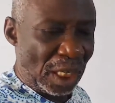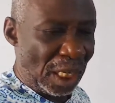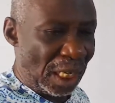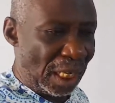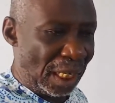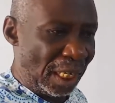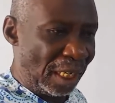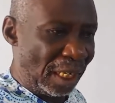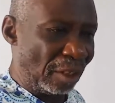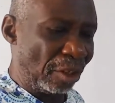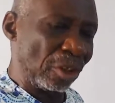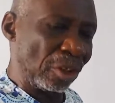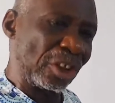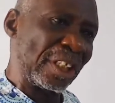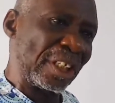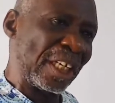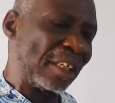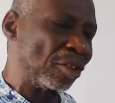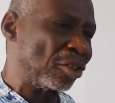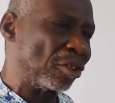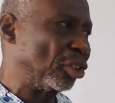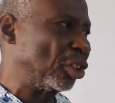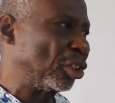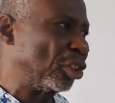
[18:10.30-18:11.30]
and then you
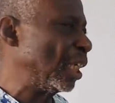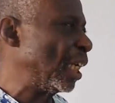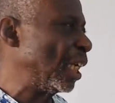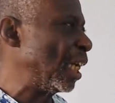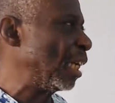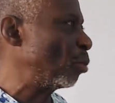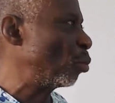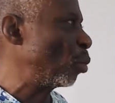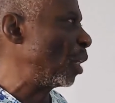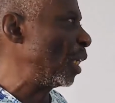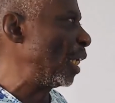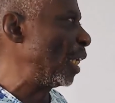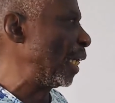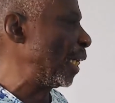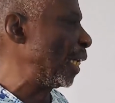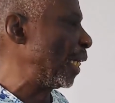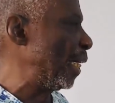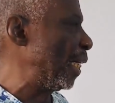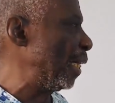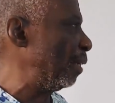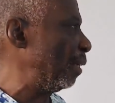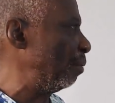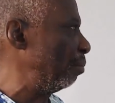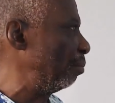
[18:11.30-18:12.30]
start using that one
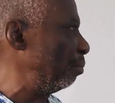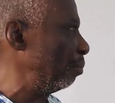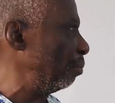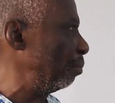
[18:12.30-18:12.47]
again.